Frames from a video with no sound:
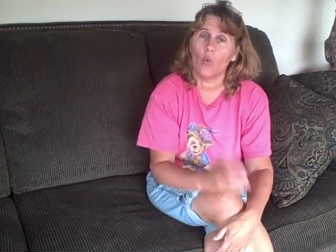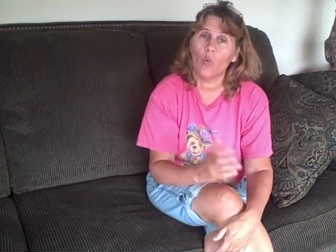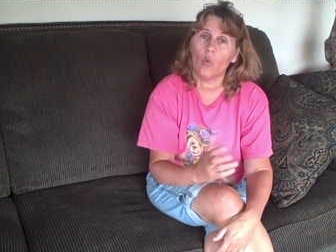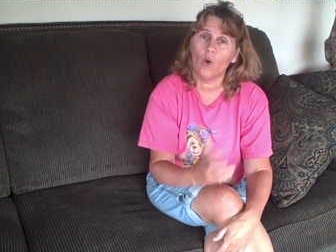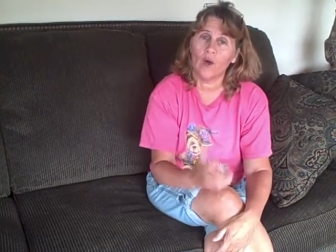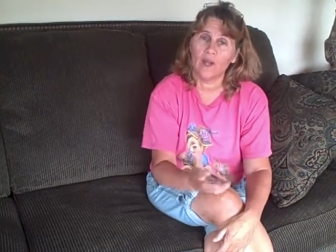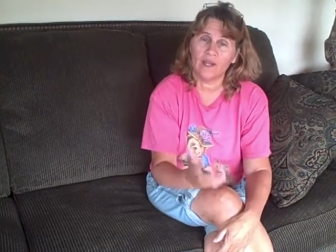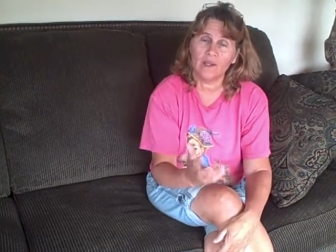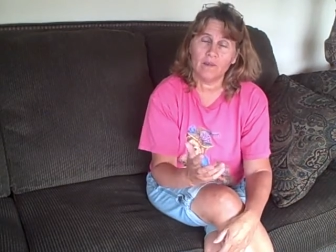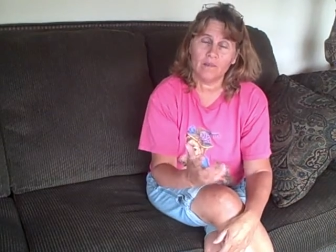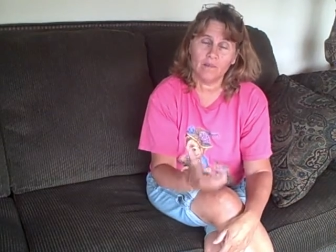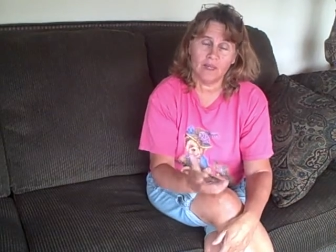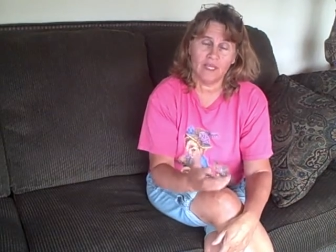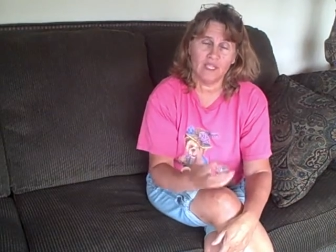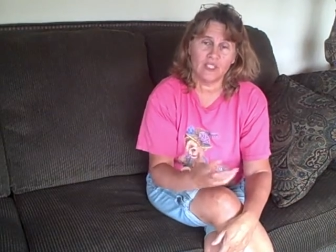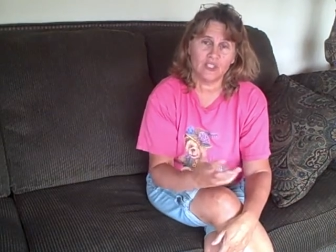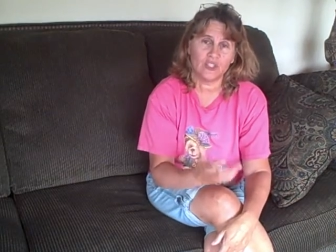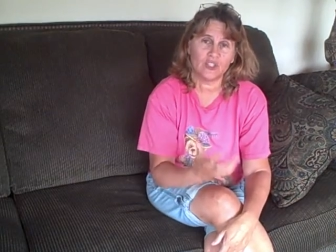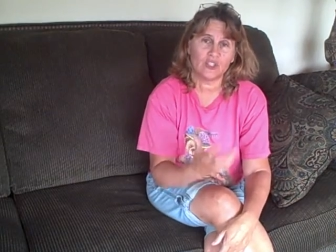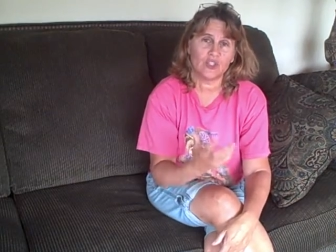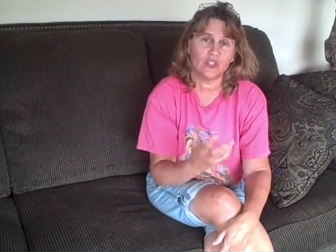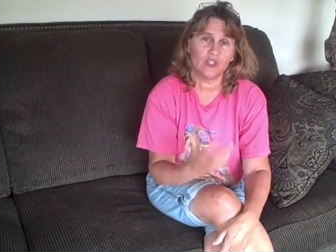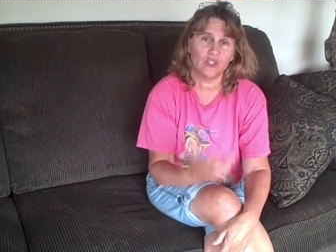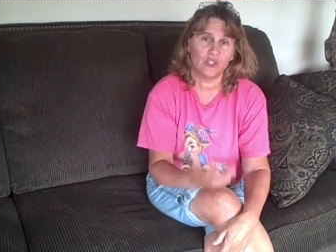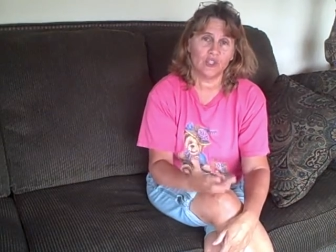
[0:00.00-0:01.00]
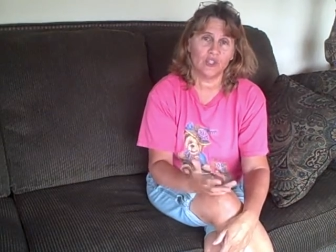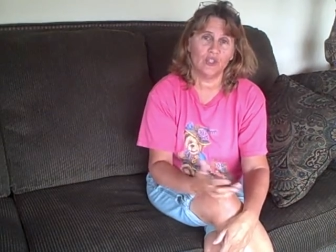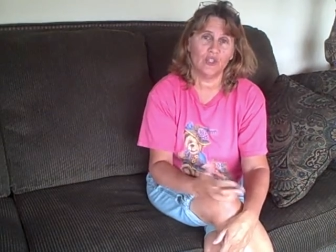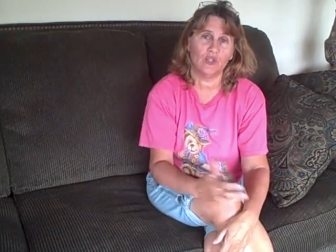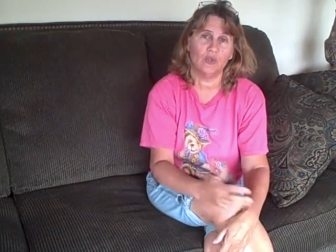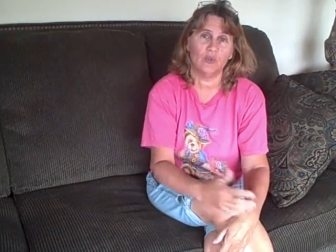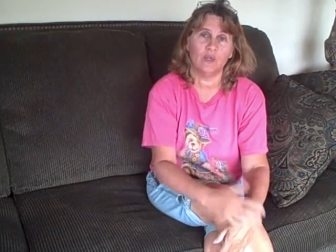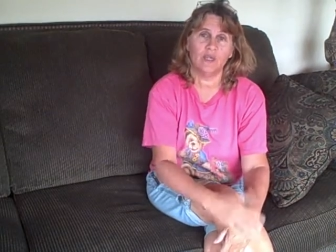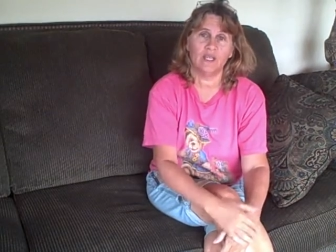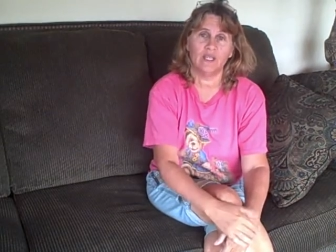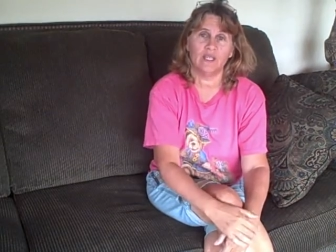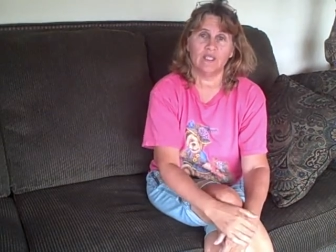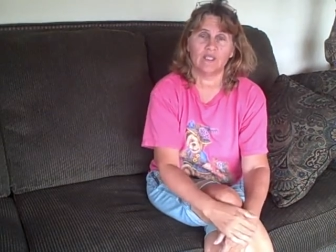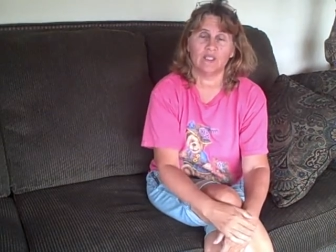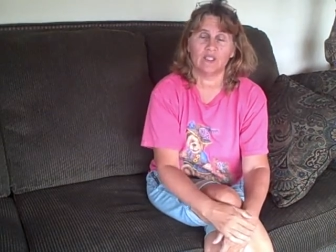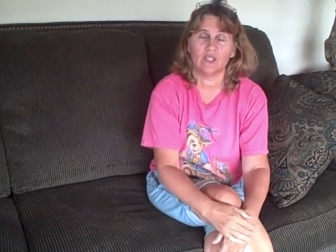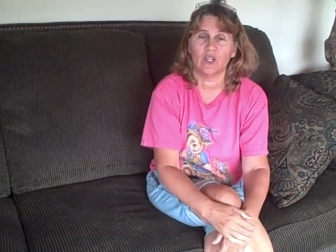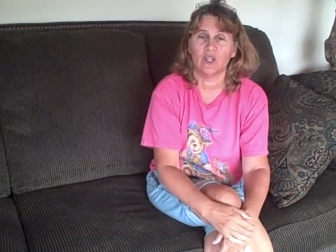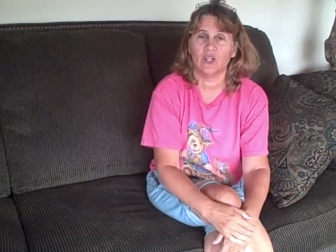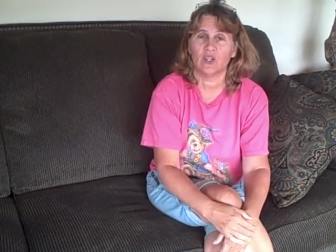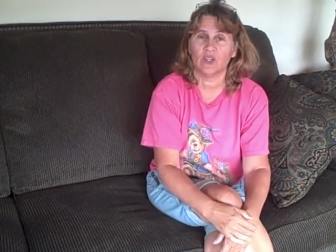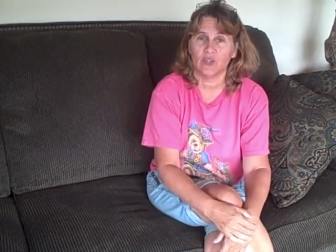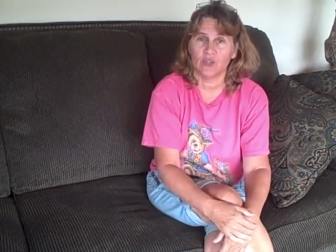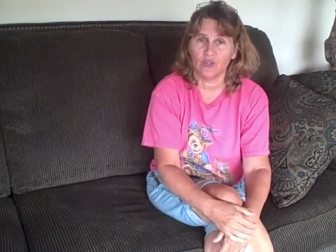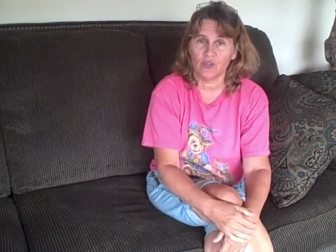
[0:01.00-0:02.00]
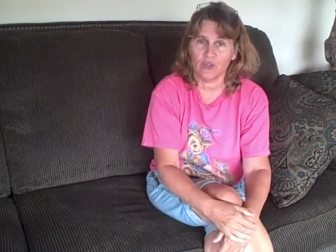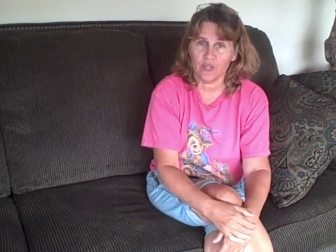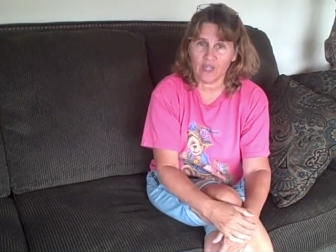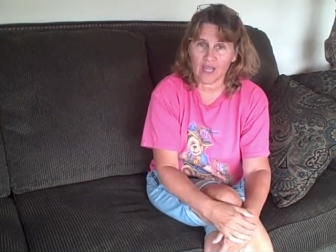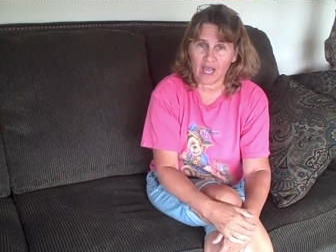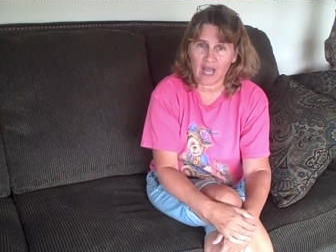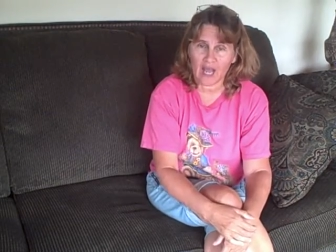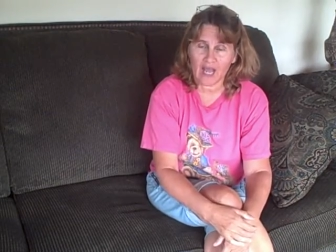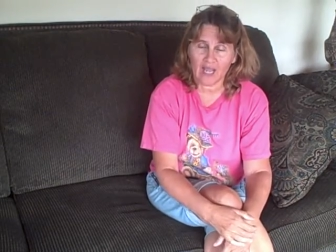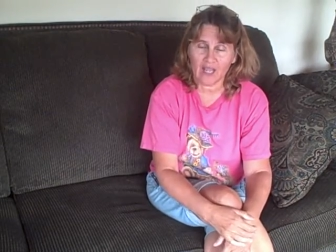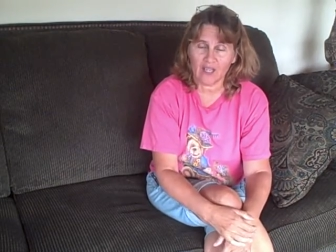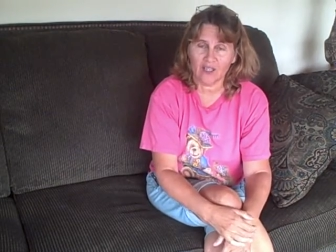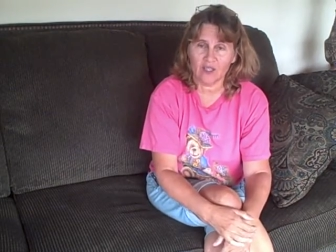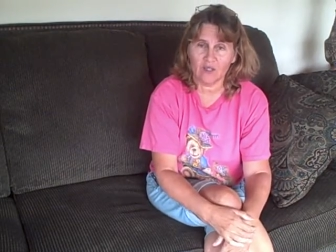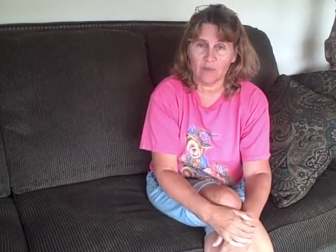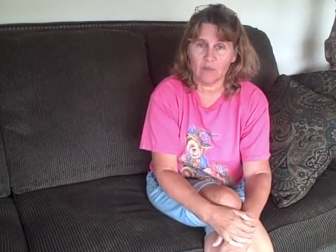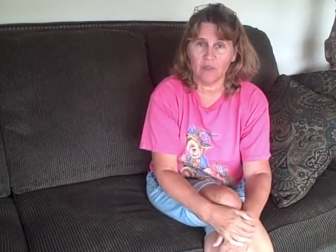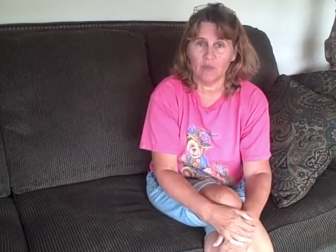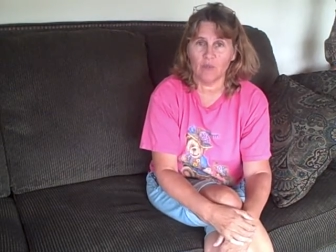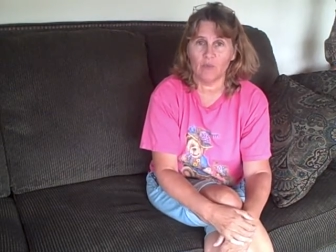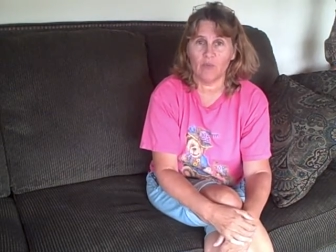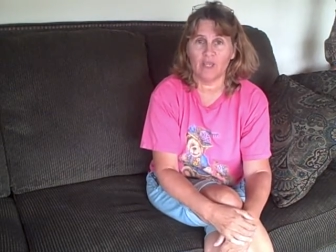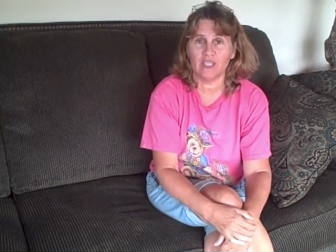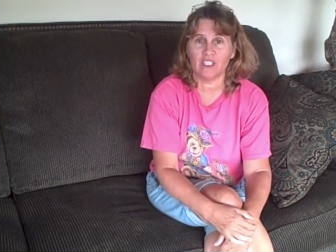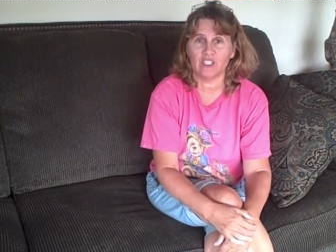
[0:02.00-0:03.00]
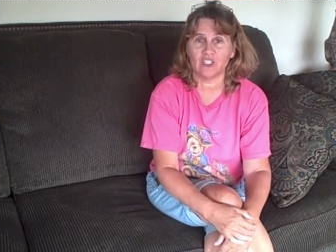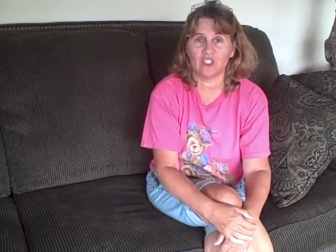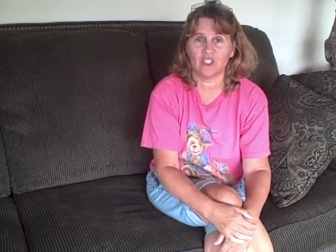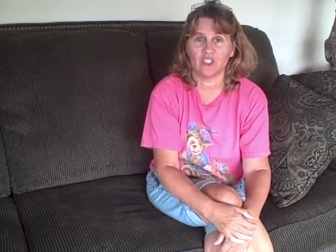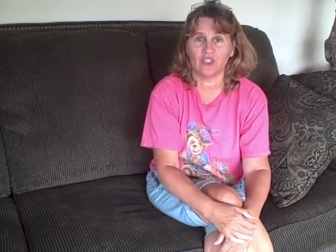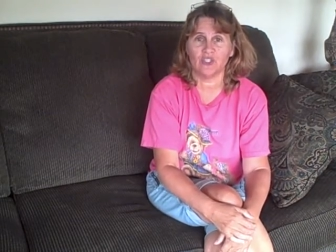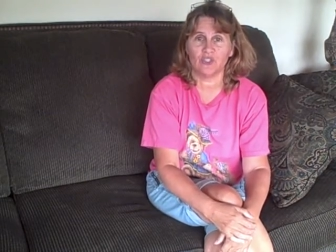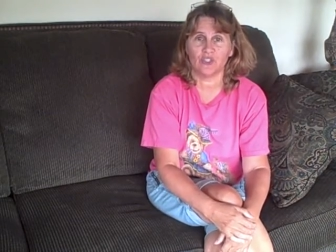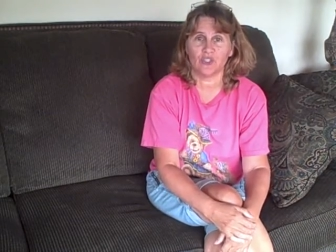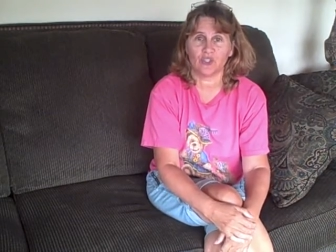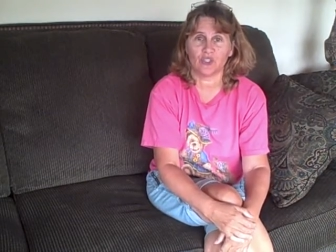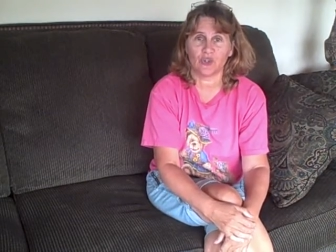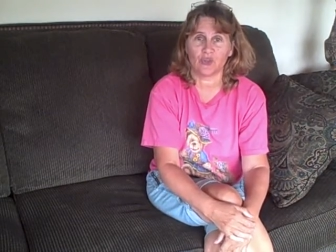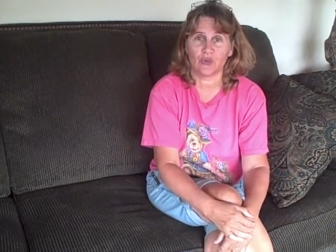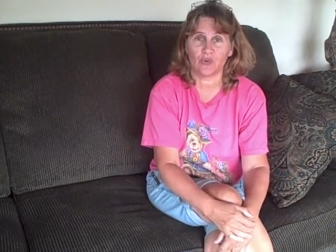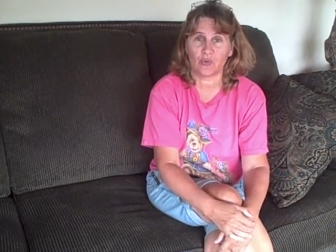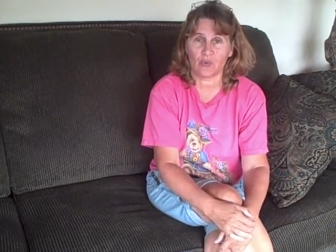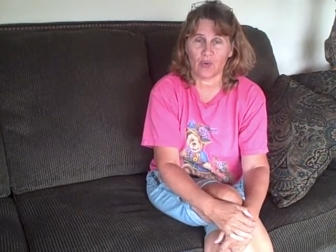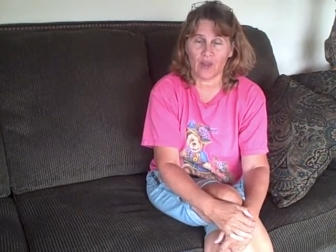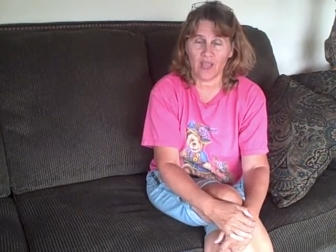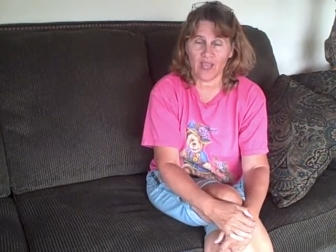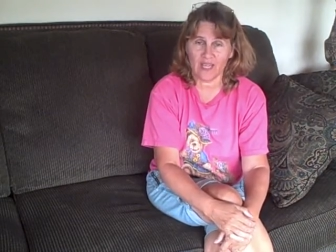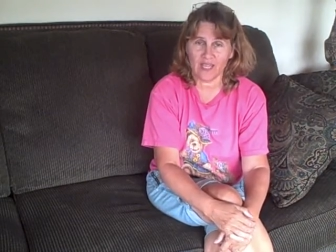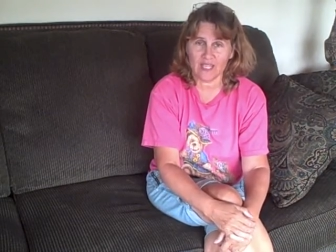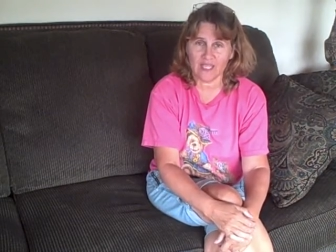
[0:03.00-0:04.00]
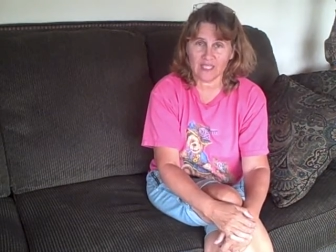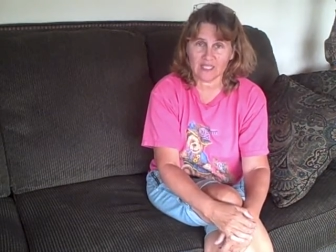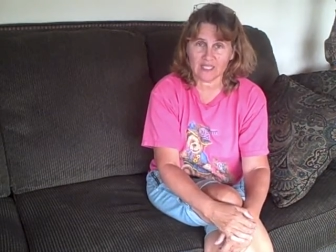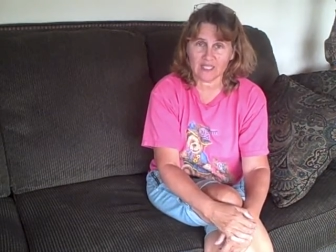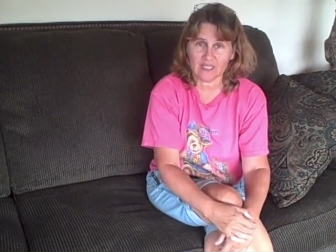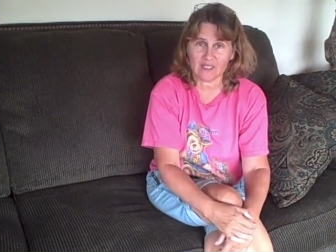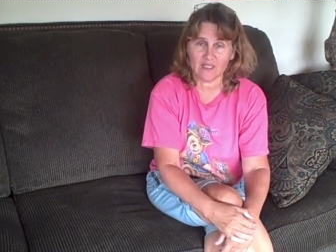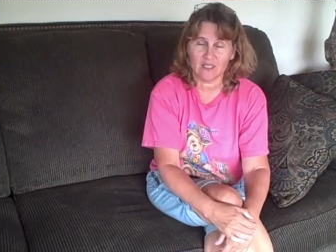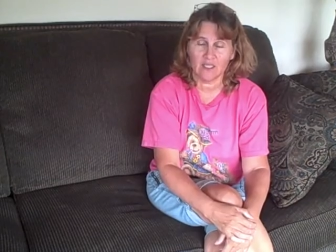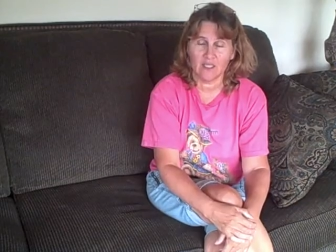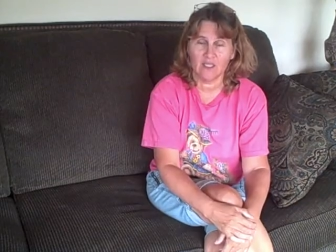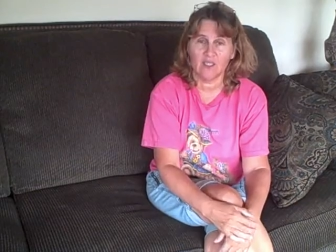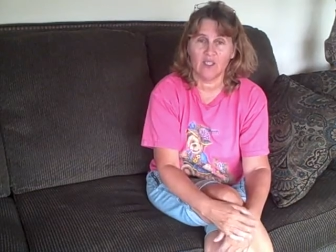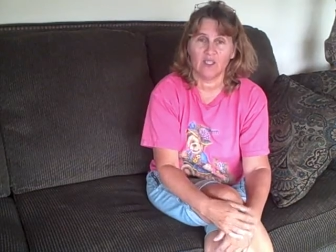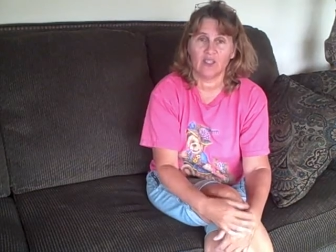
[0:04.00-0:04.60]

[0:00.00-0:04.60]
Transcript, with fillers: what it means to you is you're not going to be wasting your credits.